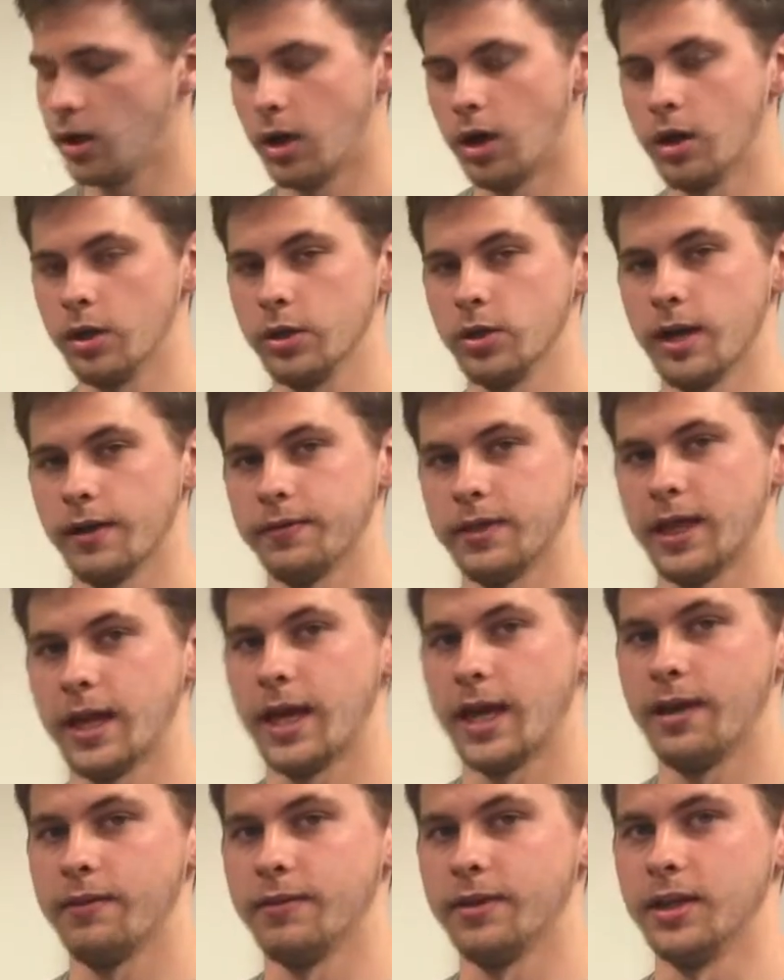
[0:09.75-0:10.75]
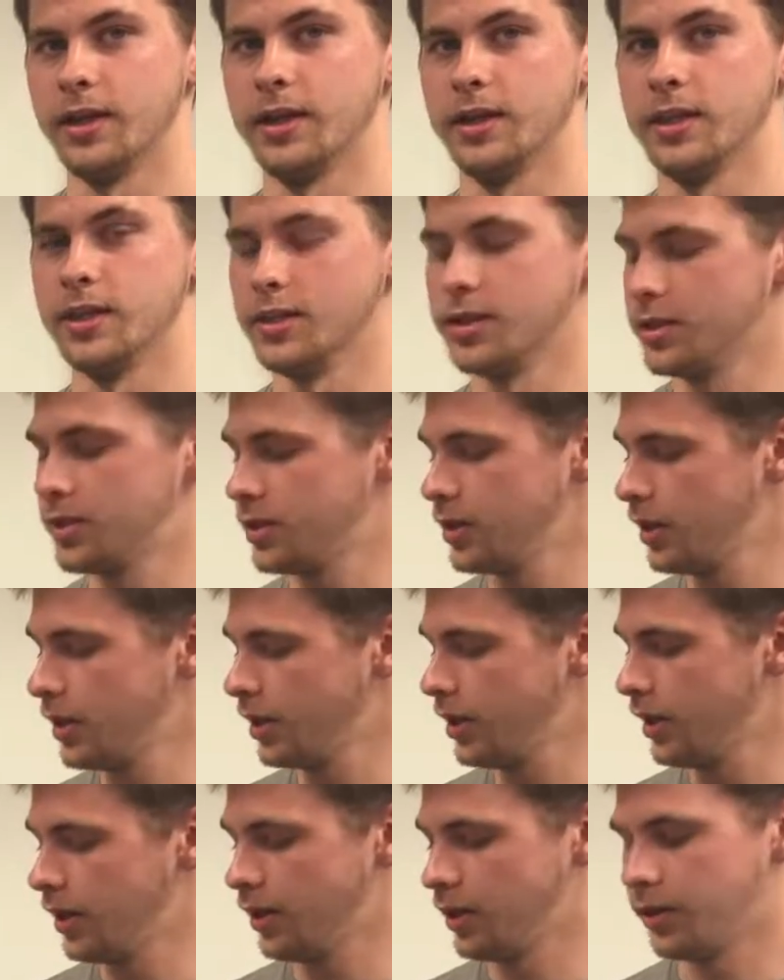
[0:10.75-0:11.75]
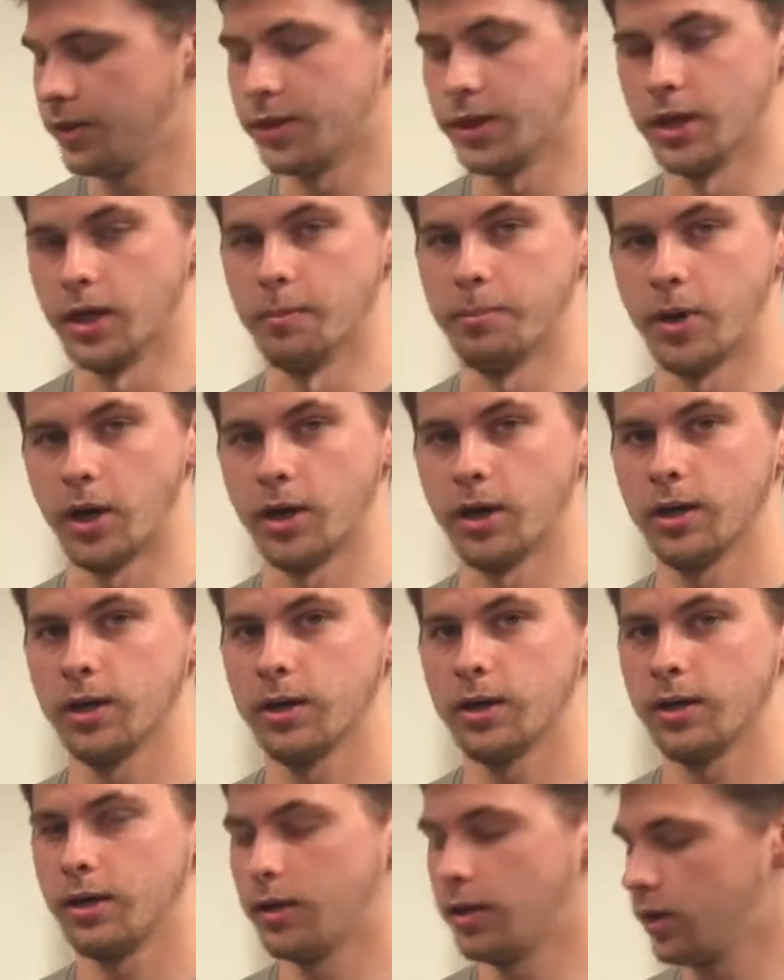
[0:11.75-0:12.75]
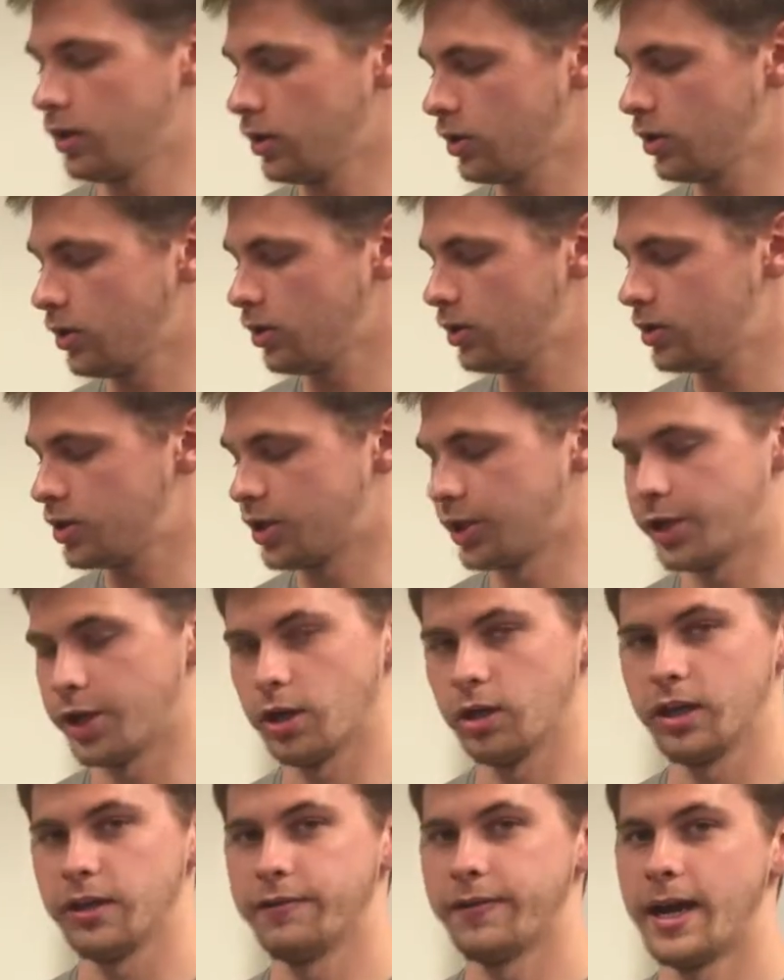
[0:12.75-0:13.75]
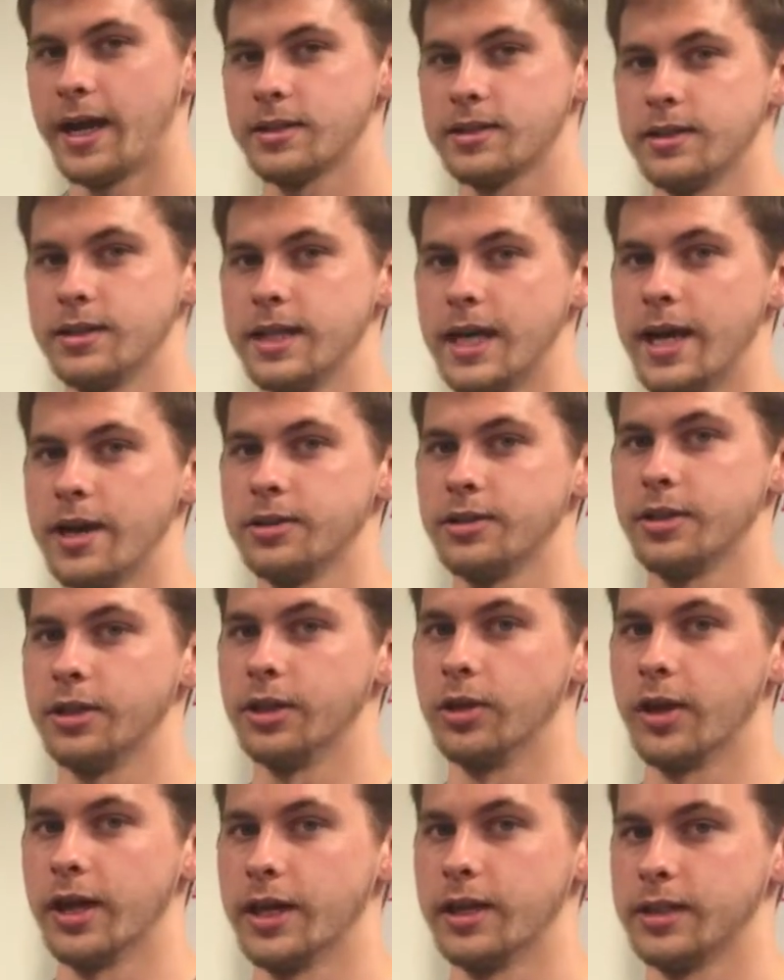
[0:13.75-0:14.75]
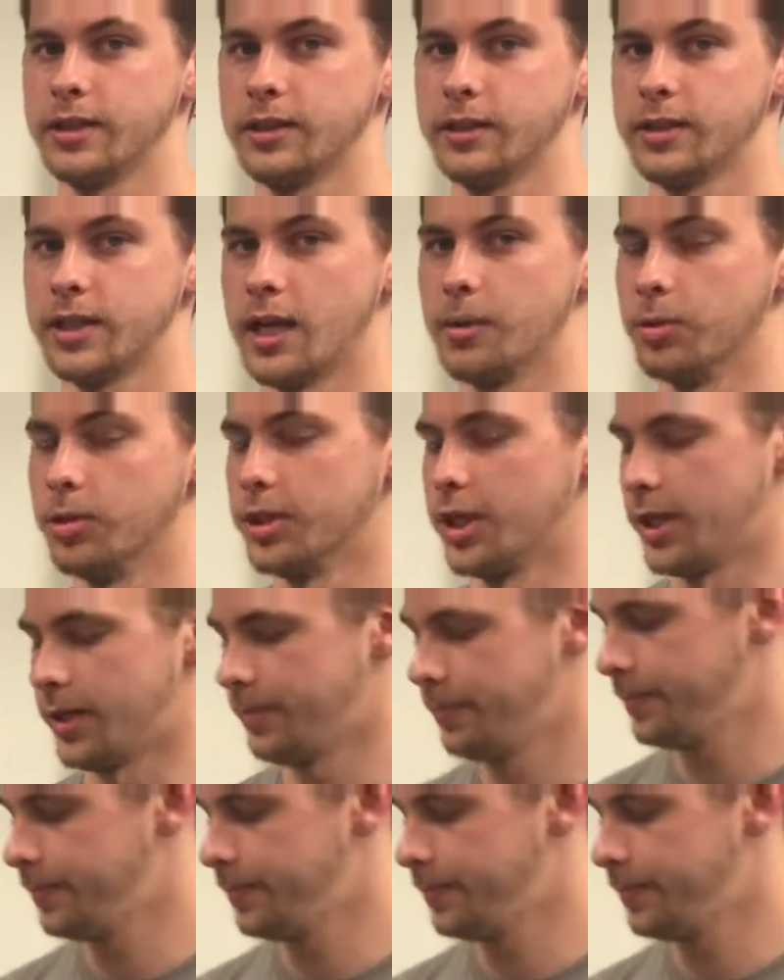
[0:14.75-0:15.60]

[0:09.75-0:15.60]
All you have to have is the part securely fastened down to the granite tabletop.